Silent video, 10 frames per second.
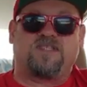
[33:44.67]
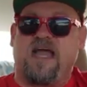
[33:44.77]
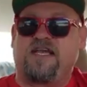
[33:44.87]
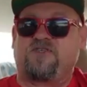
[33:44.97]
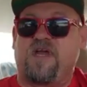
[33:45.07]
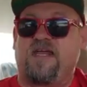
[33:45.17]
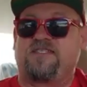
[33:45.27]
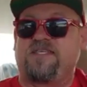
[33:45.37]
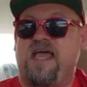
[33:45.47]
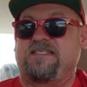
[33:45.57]
guy's trying to
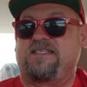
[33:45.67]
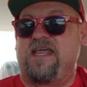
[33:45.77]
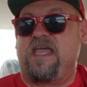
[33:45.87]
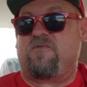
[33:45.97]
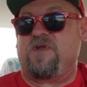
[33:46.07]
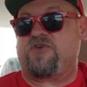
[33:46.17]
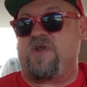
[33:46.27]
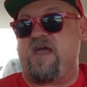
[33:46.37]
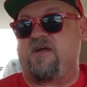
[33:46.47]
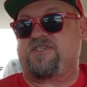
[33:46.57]
assassinate
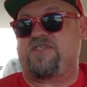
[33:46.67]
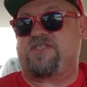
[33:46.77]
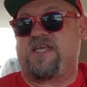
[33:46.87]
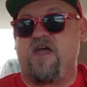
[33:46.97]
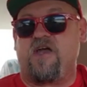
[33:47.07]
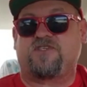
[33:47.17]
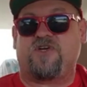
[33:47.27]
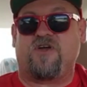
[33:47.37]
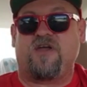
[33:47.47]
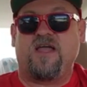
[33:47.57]
Richard Harrison's
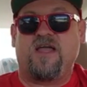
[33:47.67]
character,